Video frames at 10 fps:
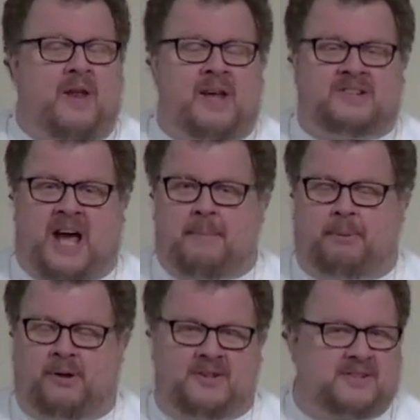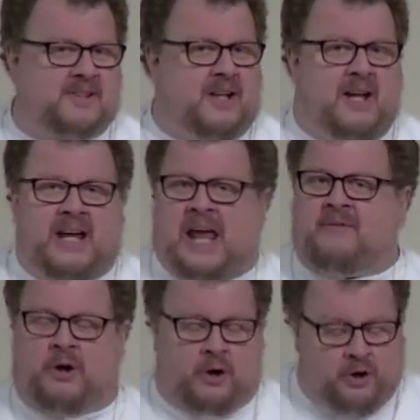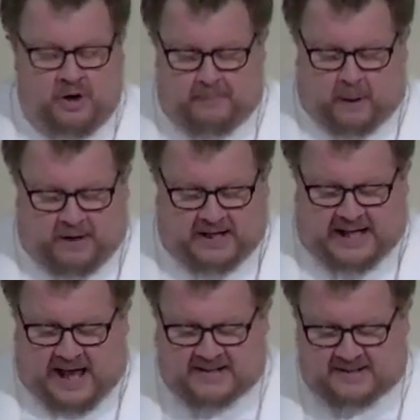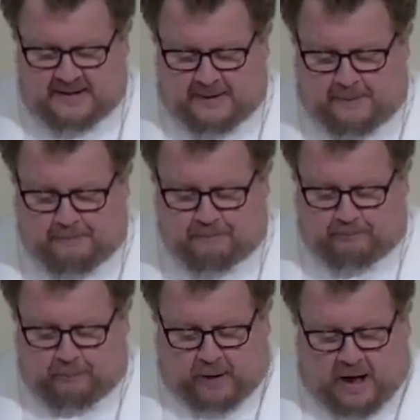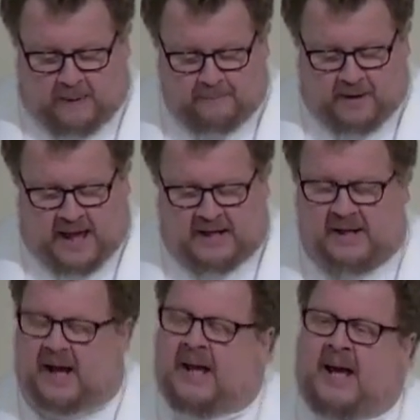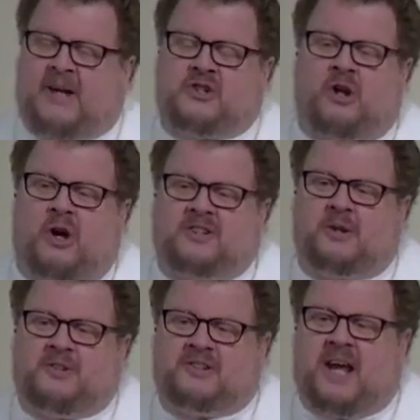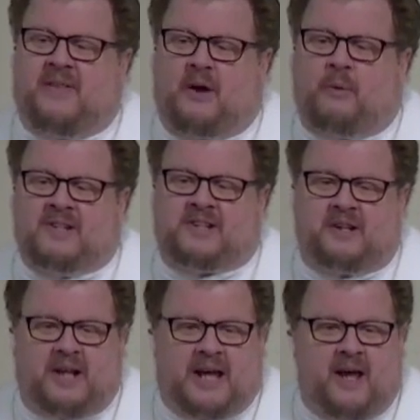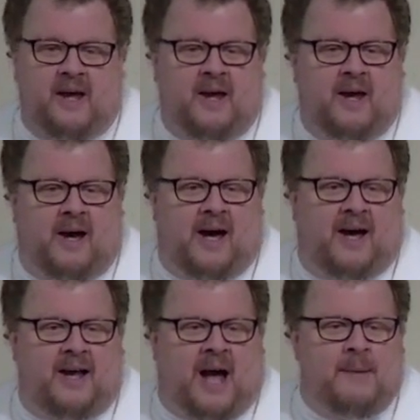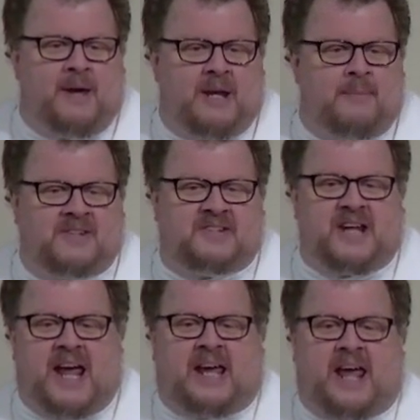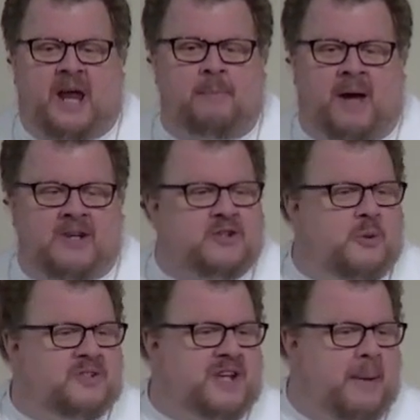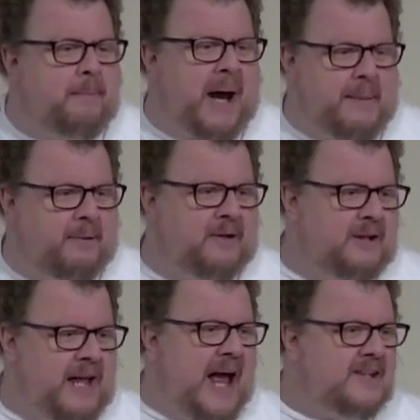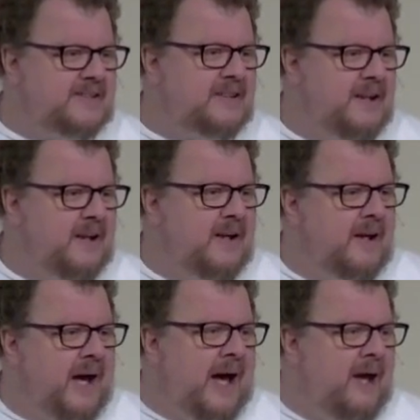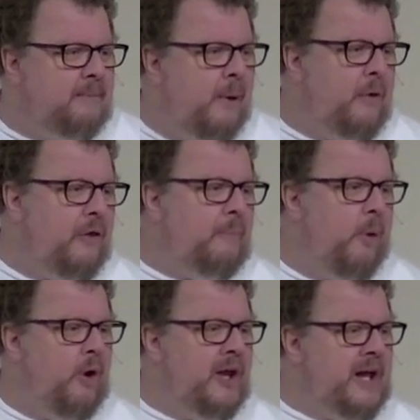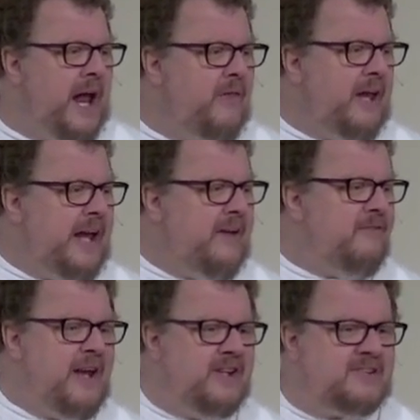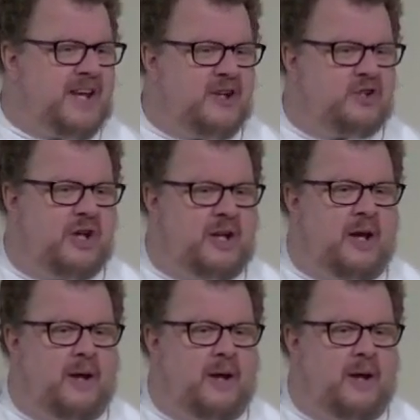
the disciples even heard about it yet? And I should also say that recently I made a mistake in my Tuesday Bible class. Both the morning and the evening session